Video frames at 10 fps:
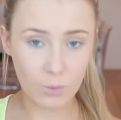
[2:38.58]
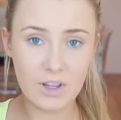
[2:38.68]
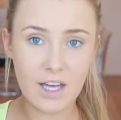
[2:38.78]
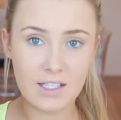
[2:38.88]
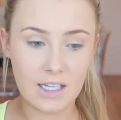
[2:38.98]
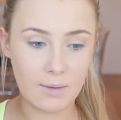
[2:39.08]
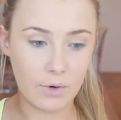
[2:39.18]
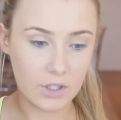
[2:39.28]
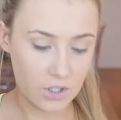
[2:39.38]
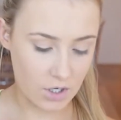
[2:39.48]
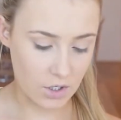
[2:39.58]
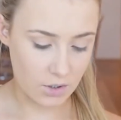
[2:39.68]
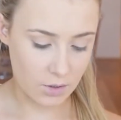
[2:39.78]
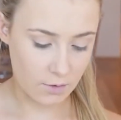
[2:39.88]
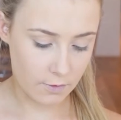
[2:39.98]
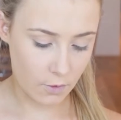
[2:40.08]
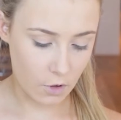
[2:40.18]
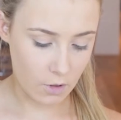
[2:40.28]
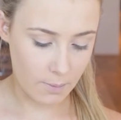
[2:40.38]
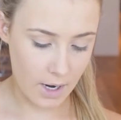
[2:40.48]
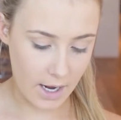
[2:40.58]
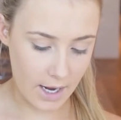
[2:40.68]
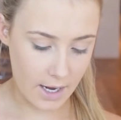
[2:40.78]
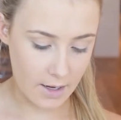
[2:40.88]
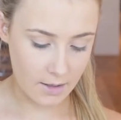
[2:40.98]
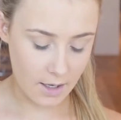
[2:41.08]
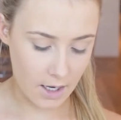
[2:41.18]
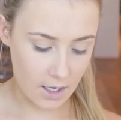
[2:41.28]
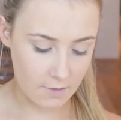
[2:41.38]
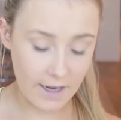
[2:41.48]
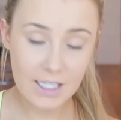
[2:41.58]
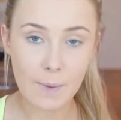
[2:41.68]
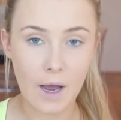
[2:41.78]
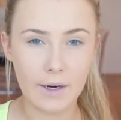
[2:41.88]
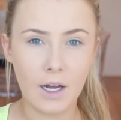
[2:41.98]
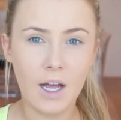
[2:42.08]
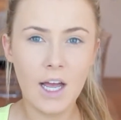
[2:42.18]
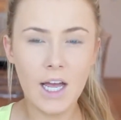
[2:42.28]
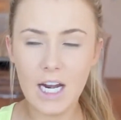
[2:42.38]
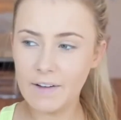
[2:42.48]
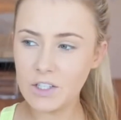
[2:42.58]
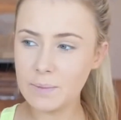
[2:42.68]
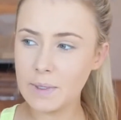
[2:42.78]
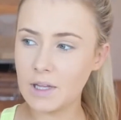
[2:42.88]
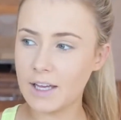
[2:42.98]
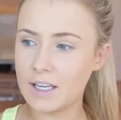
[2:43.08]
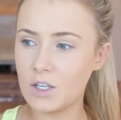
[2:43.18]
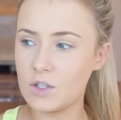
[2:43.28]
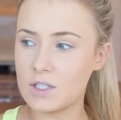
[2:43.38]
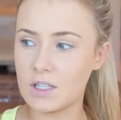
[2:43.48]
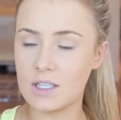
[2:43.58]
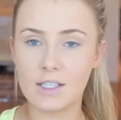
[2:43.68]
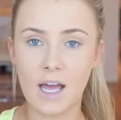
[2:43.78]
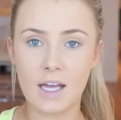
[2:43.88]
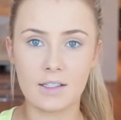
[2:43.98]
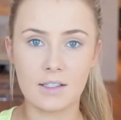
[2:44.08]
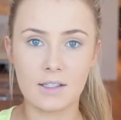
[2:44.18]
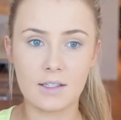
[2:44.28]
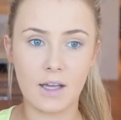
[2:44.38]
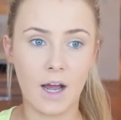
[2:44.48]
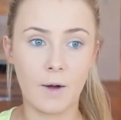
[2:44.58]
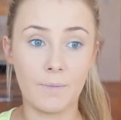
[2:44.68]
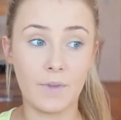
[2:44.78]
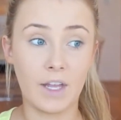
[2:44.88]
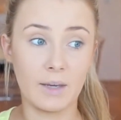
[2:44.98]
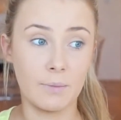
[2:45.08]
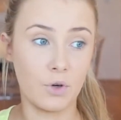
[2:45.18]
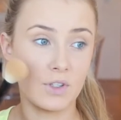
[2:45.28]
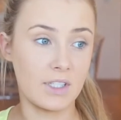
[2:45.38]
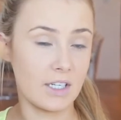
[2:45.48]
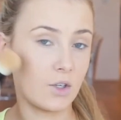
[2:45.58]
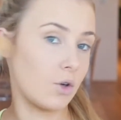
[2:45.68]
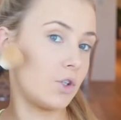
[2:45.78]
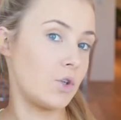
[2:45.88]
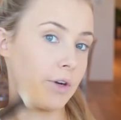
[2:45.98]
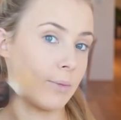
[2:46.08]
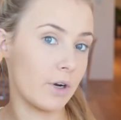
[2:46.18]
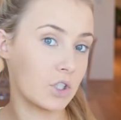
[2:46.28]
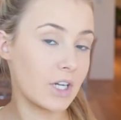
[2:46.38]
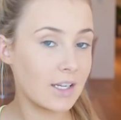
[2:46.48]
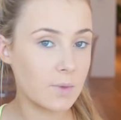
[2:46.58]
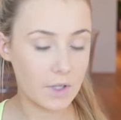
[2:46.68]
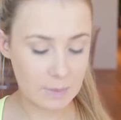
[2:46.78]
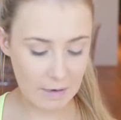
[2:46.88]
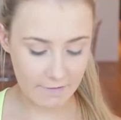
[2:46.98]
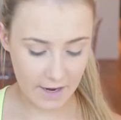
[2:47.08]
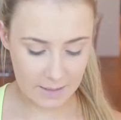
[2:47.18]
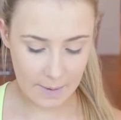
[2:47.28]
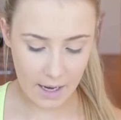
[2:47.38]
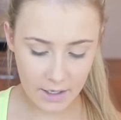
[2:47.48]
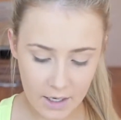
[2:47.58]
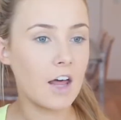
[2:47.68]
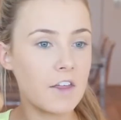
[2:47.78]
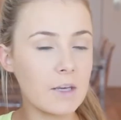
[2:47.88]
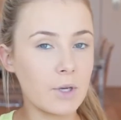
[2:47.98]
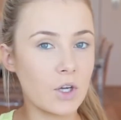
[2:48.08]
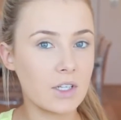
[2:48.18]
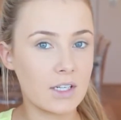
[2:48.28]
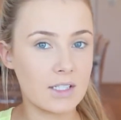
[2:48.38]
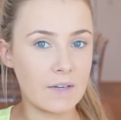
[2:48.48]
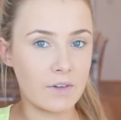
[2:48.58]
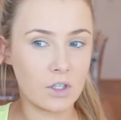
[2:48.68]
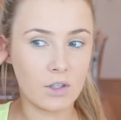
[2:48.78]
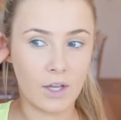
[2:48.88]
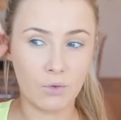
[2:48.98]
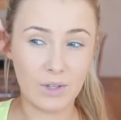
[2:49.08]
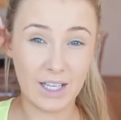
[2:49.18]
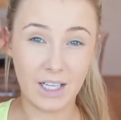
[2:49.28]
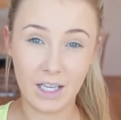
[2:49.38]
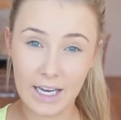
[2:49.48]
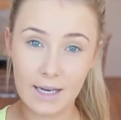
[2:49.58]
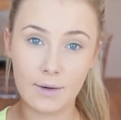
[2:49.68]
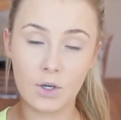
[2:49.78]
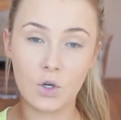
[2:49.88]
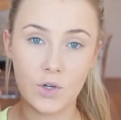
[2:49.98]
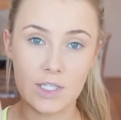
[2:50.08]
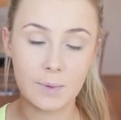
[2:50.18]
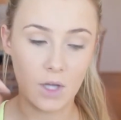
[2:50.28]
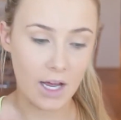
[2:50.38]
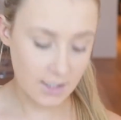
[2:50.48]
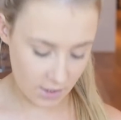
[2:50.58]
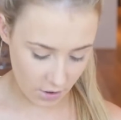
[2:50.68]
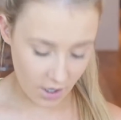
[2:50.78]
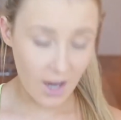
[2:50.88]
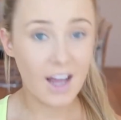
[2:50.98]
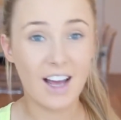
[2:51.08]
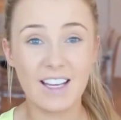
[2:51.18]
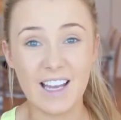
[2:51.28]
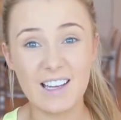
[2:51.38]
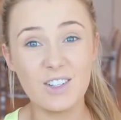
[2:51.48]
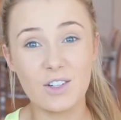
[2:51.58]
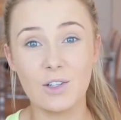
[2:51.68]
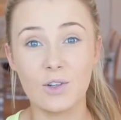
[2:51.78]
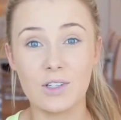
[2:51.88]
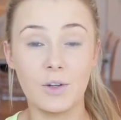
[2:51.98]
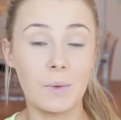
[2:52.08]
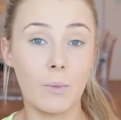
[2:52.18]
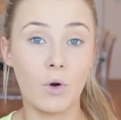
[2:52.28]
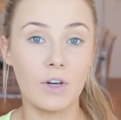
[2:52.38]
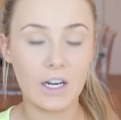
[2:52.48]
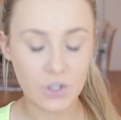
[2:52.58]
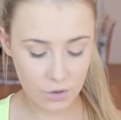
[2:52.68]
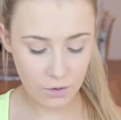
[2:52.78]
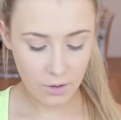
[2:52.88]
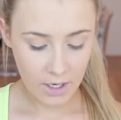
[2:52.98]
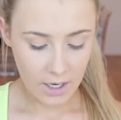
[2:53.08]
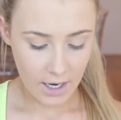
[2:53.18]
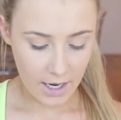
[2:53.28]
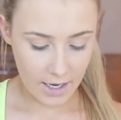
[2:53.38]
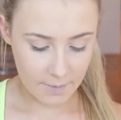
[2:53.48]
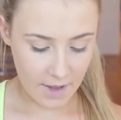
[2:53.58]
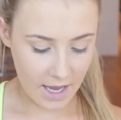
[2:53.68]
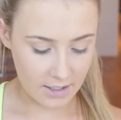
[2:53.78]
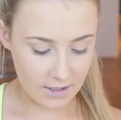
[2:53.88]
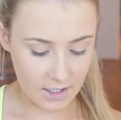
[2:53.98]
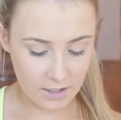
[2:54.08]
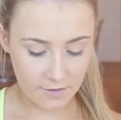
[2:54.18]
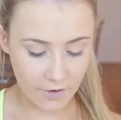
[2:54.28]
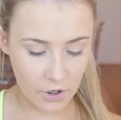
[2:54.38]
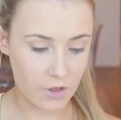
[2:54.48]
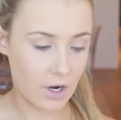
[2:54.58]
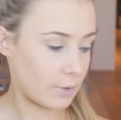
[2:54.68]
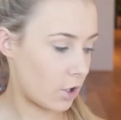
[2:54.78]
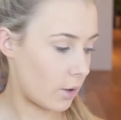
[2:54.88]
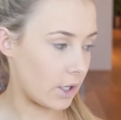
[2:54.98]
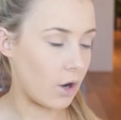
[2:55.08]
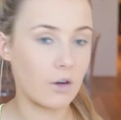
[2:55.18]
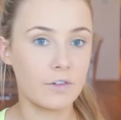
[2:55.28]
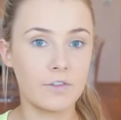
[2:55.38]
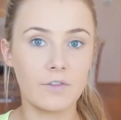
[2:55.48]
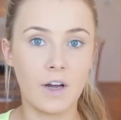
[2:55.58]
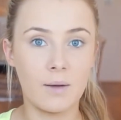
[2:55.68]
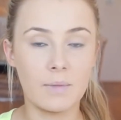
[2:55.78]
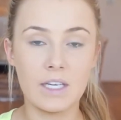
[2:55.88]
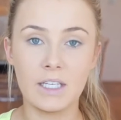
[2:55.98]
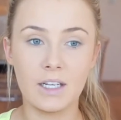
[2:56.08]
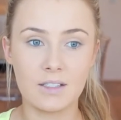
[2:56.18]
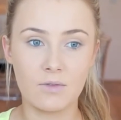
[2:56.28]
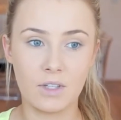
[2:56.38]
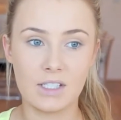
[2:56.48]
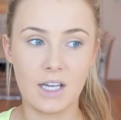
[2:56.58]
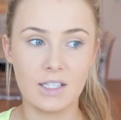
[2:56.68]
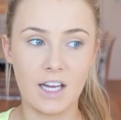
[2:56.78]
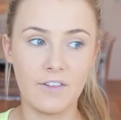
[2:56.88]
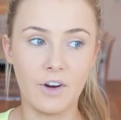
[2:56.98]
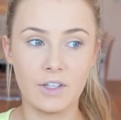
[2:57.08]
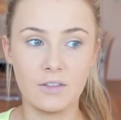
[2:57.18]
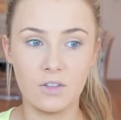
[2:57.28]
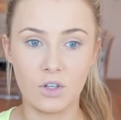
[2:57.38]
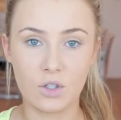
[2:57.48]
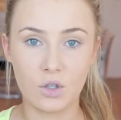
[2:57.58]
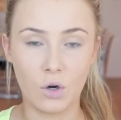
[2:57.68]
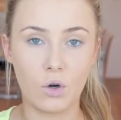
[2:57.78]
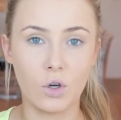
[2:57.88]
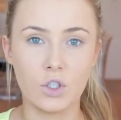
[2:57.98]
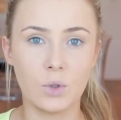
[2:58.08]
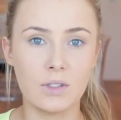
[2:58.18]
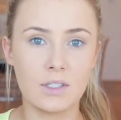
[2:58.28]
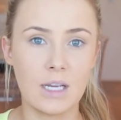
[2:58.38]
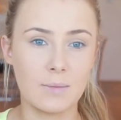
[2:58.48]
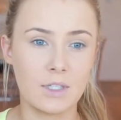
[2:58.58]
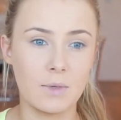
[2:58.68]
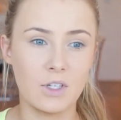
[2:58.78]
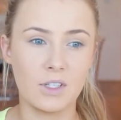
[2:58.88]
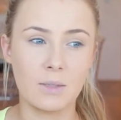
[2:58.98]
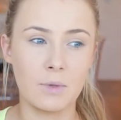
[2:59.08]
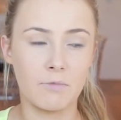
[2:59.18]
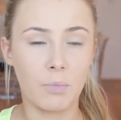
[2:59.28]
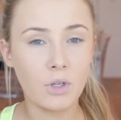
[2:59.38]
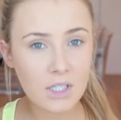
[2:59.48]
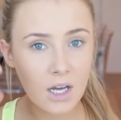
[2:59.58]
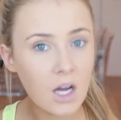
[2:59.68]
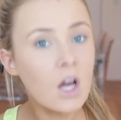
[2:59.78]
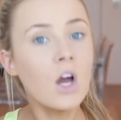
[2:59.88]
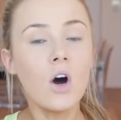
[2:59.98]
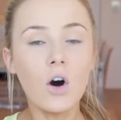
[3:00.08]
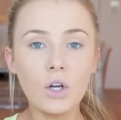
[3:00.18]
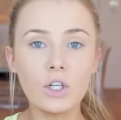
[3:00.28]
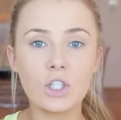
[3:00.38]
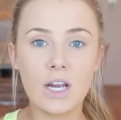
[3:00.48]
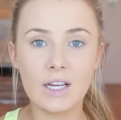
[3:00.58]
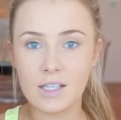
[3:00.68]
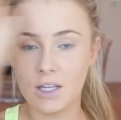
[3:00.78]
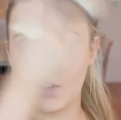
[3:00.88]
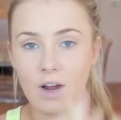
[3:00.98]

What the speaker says: With that same brush that I used for my face powder, and I've actually been liking using this as like a bronzing contouring brush as well as my face powder. I think because it doesn't give a like really clean crisp line, so again it just looks a little bit more natural. And in the photo that I'm going off, Iggy doesn't really tend to have very strong contour. It seems to be just a bit of bronzer on her cheeks and